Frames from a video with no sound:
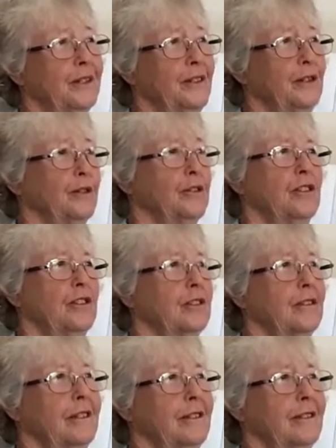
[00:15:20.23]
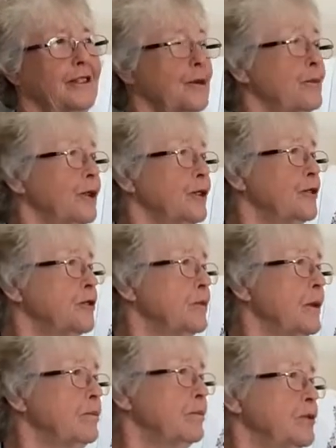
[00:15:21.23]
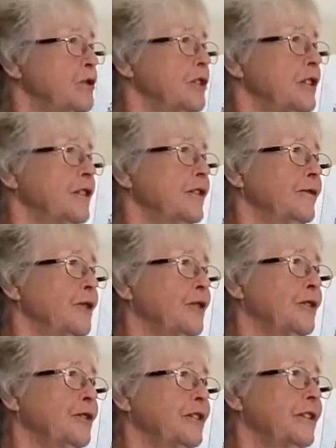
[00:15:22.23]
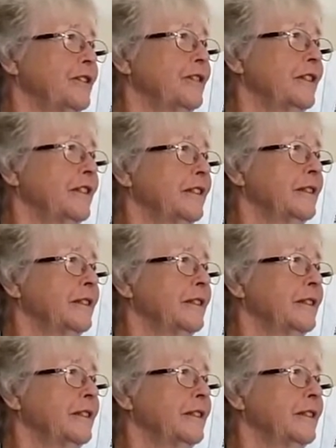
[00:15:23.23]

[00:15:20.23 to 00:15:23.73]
not just somebody who's been pushed into volunteering.